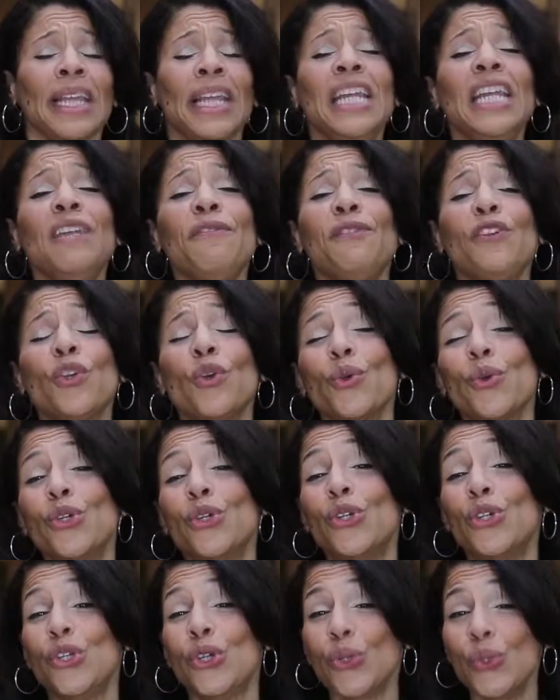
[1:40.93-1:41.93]
if you're
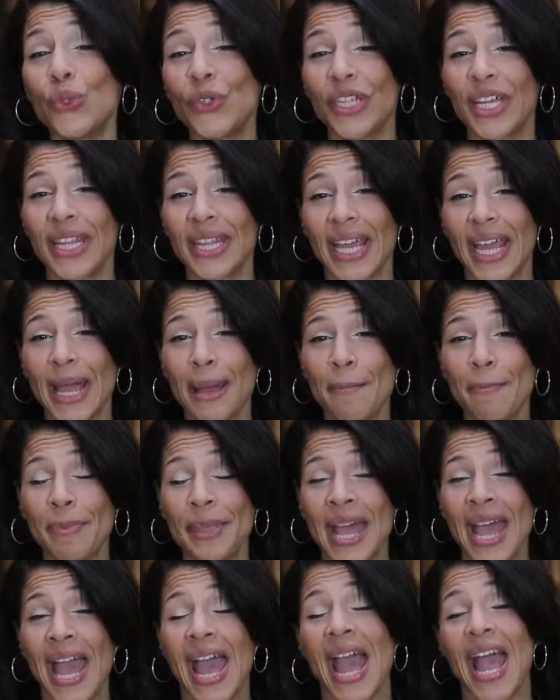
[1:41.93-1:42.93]
new to them
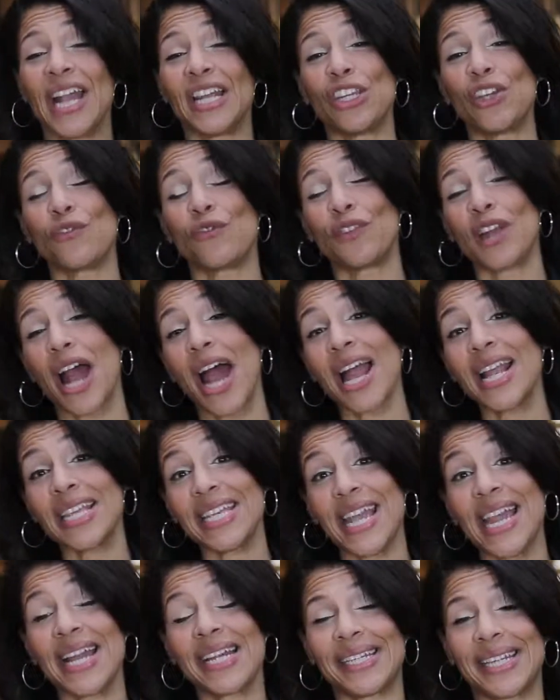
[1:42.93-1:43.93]
and you've not
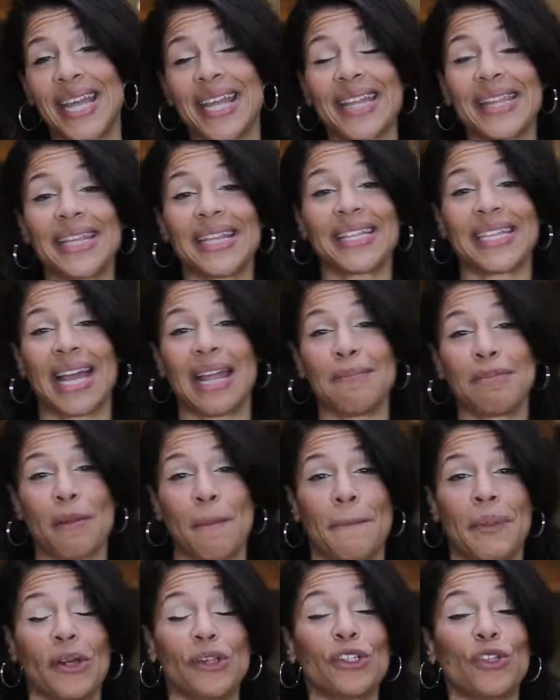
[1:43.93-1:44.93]
yet taken the time to
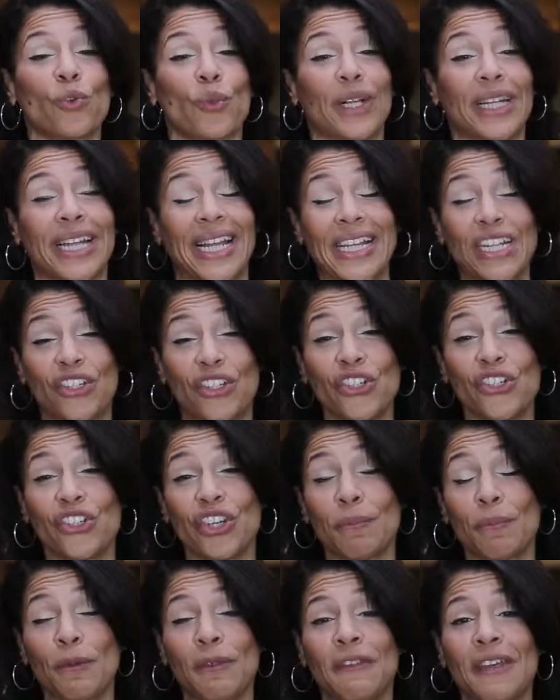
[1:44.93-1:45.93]
build a
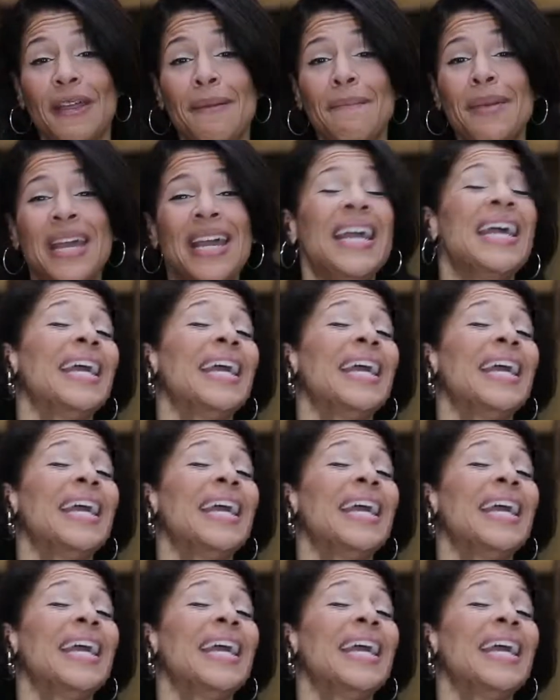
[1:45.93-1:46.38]
relationship with them,